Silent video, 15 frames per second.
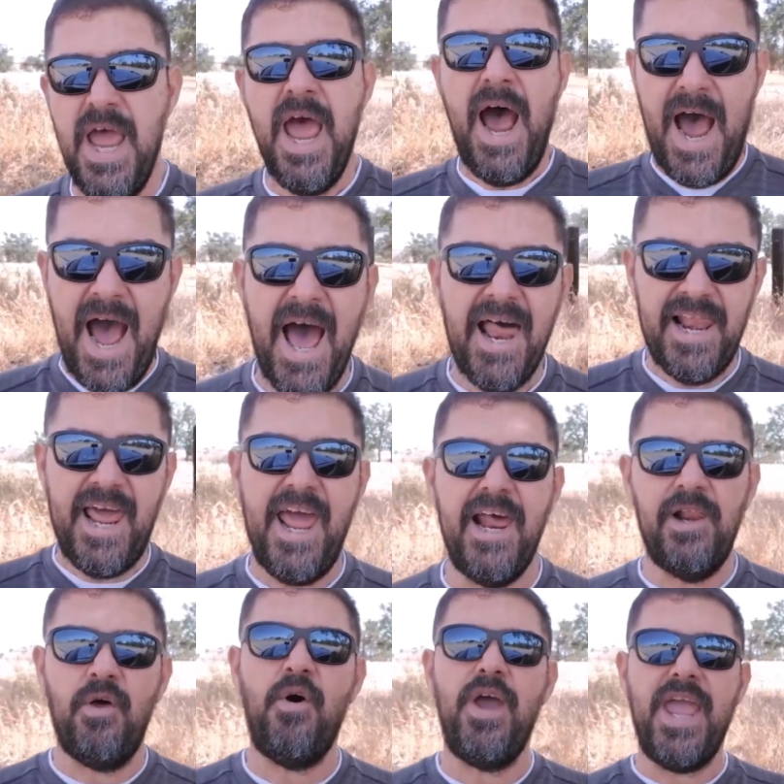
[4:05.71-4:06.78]

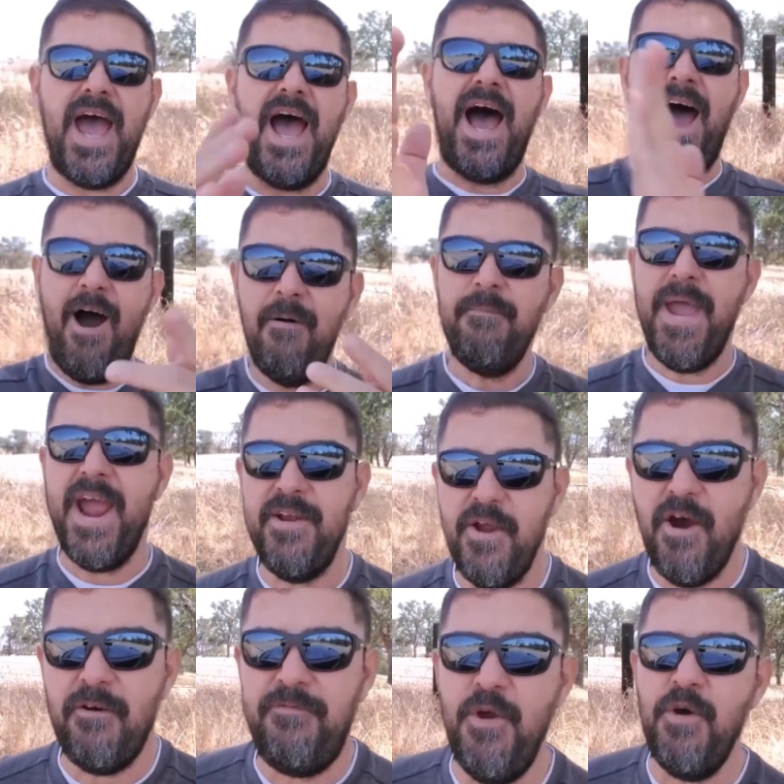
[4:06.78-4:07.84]
Hallelujah. How many
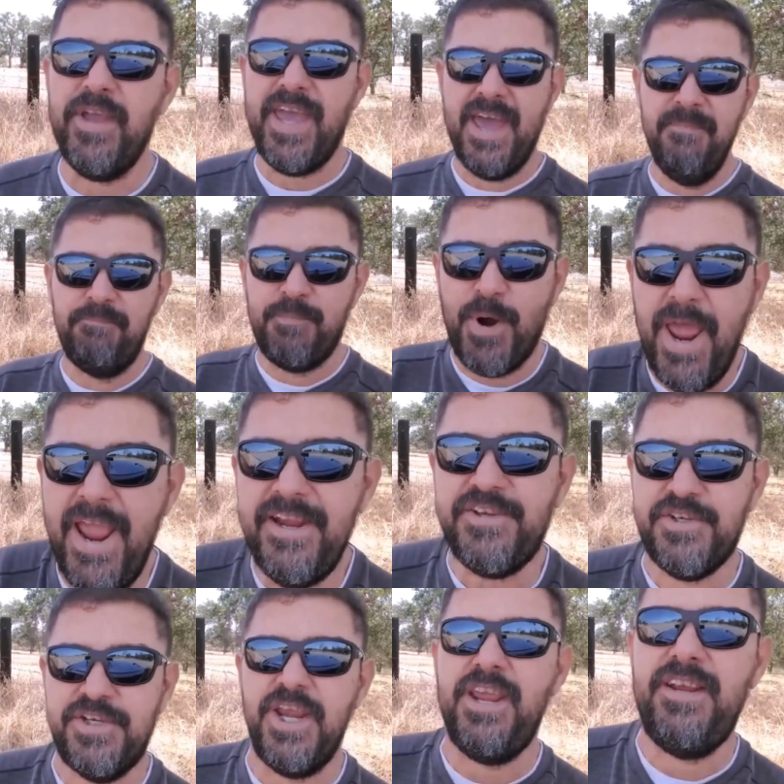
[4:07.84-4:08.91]
of you can praise
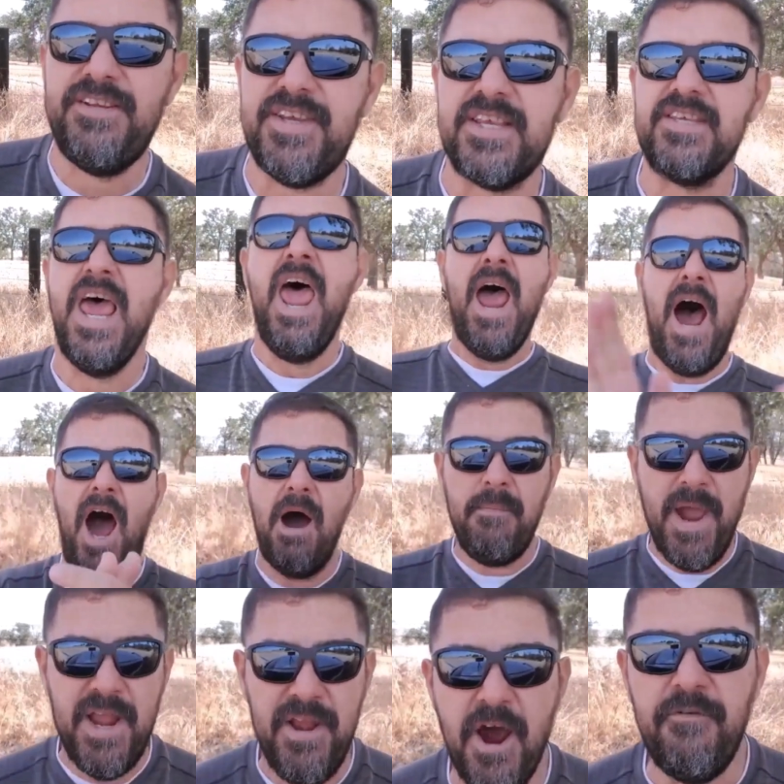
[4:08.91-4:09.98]
Jesus? How
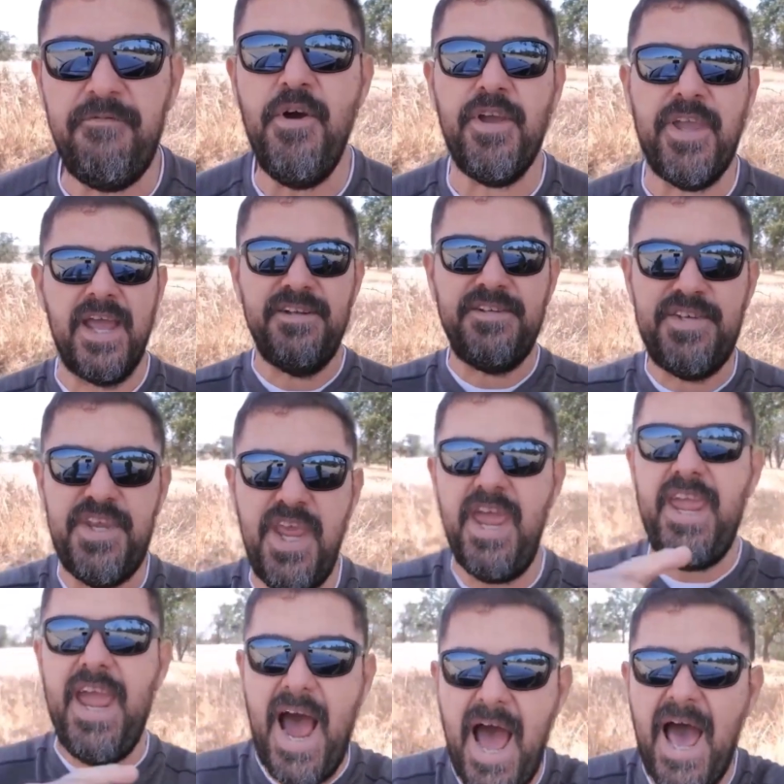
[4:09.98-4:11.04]
many of you can say
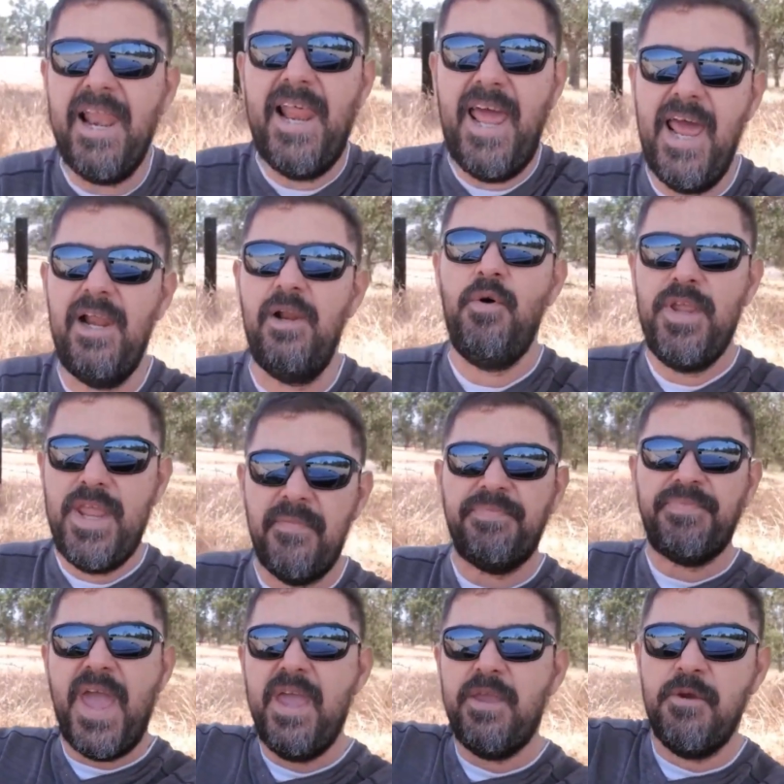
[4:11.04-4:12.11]
hallelujah?
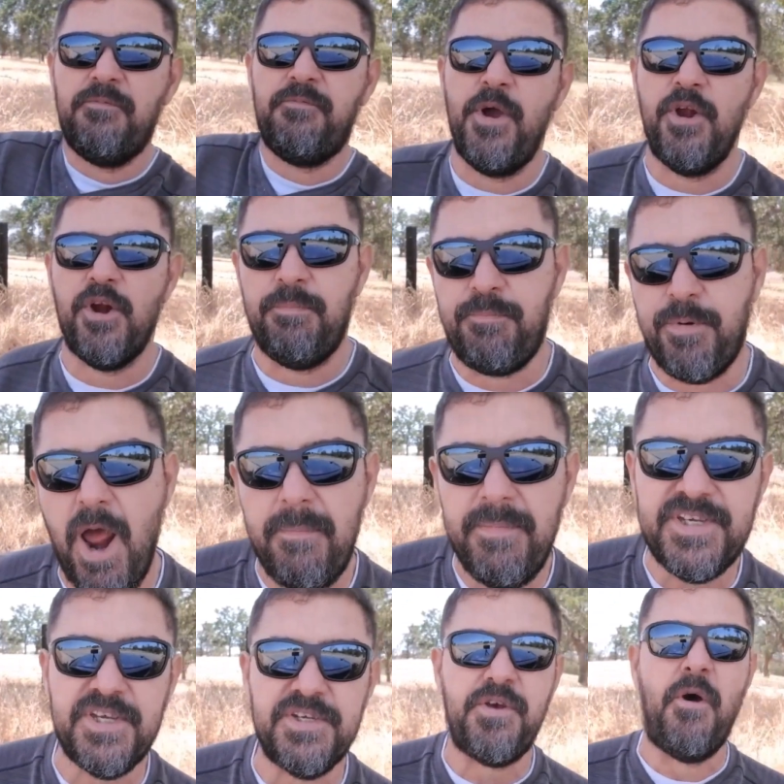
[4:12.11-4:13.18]
Thank you for your
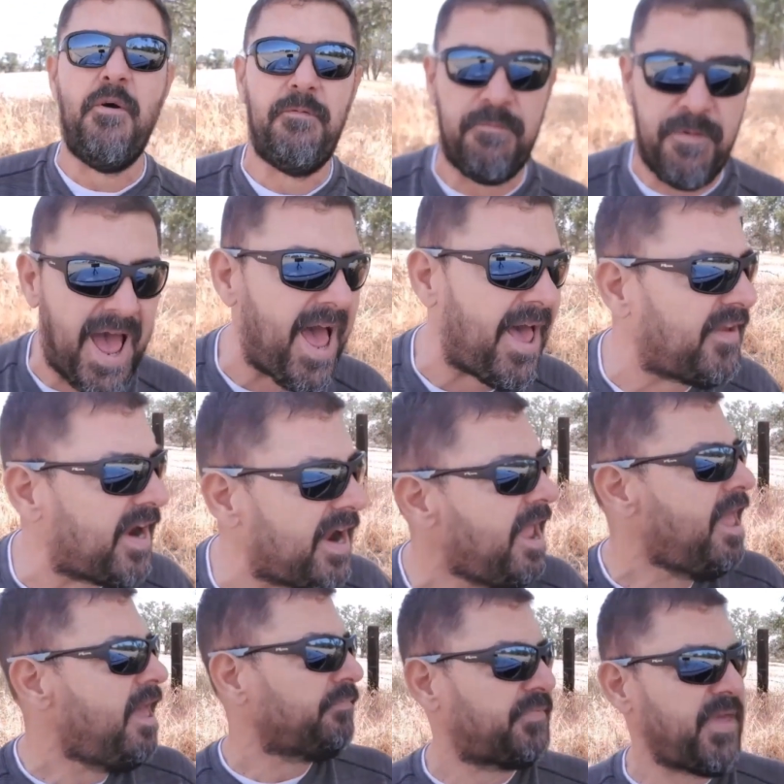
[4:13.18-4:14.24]
promises, oh Father.
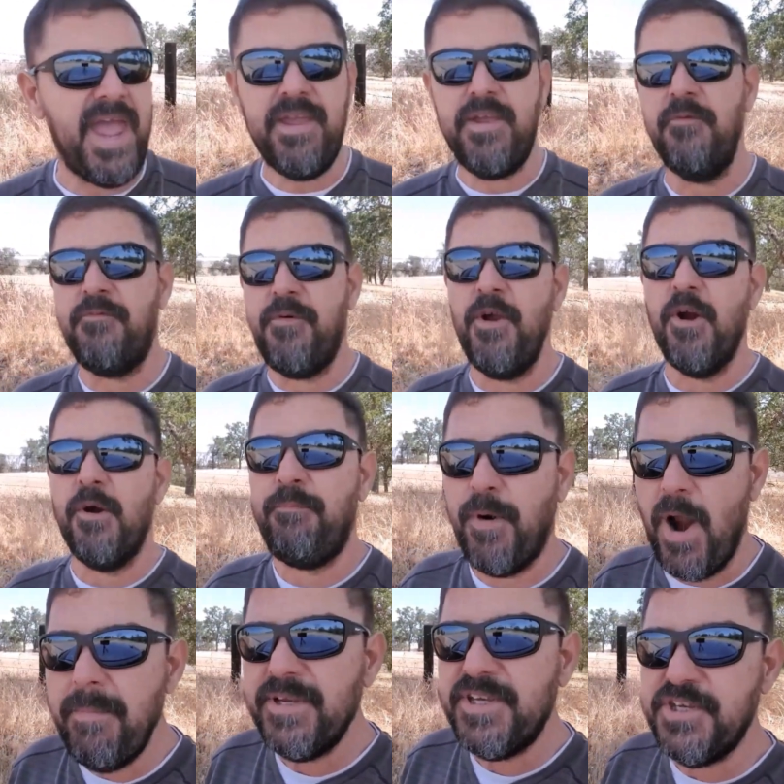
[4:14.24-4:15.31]
Thank you for your
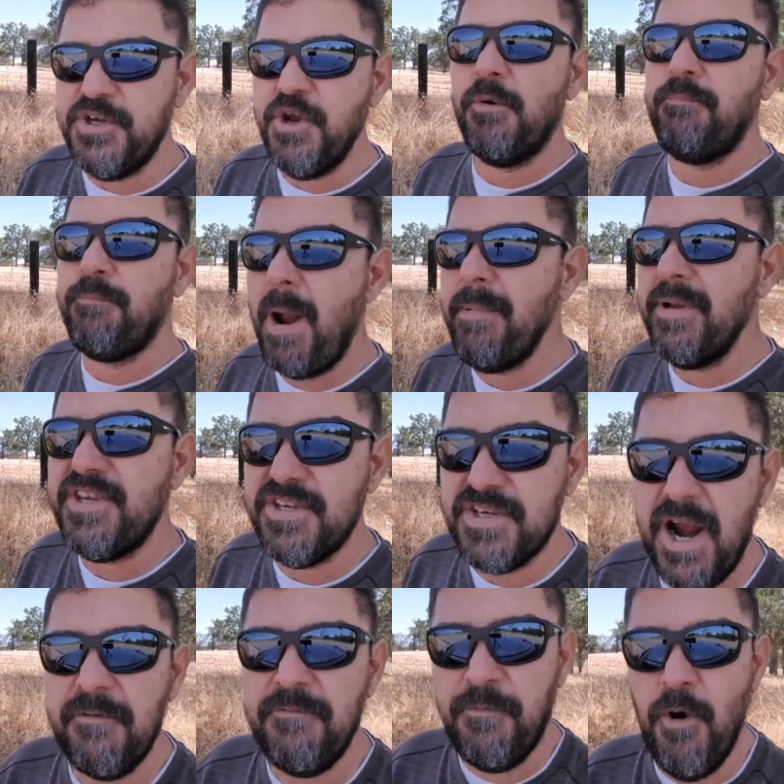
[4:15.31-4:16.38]
promises. Your promises
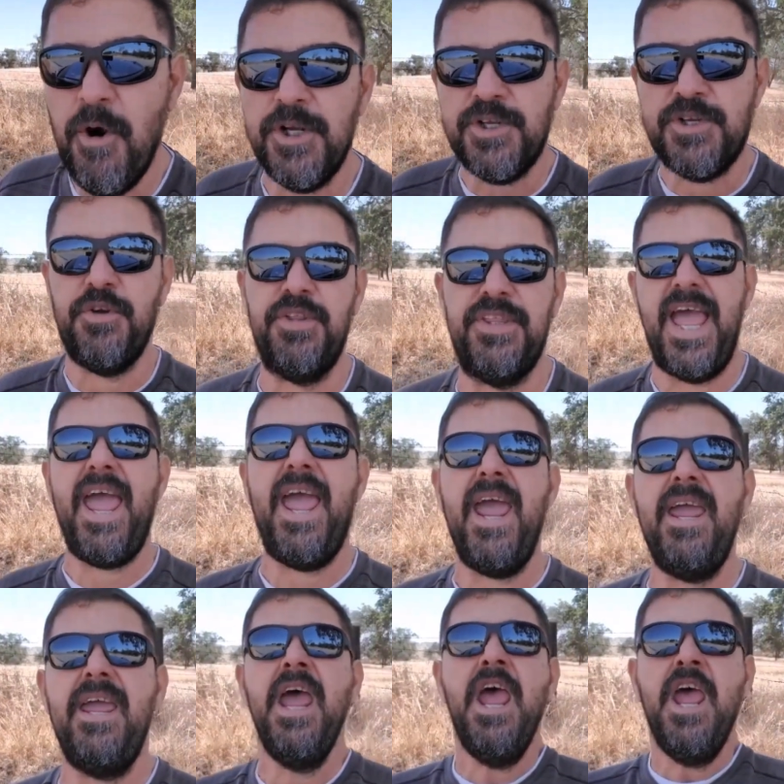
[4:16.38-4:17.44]
are for
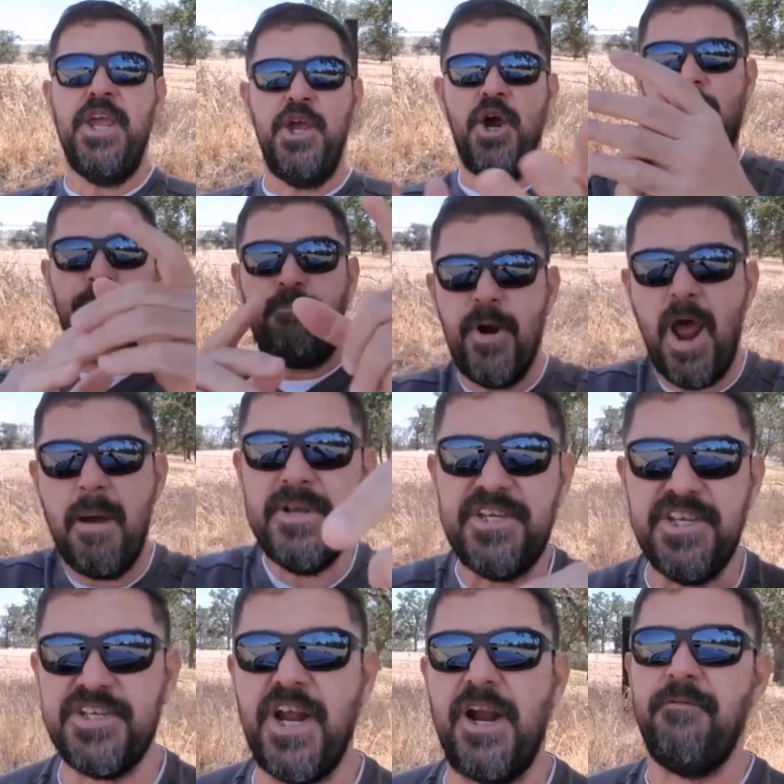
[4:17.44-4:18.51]
today. Your
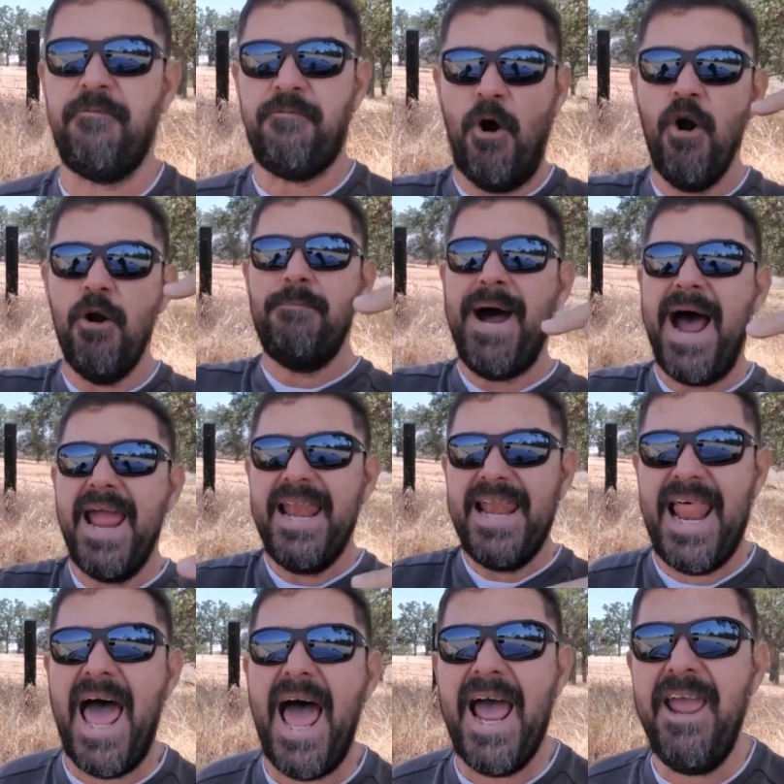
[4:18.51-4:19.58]
promises are for my
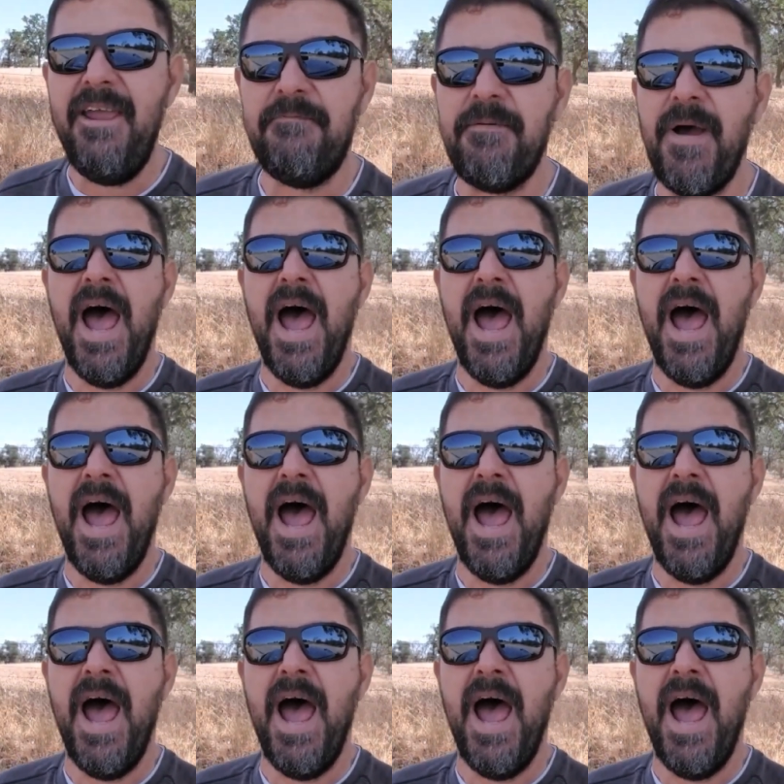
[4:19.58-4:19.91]
life.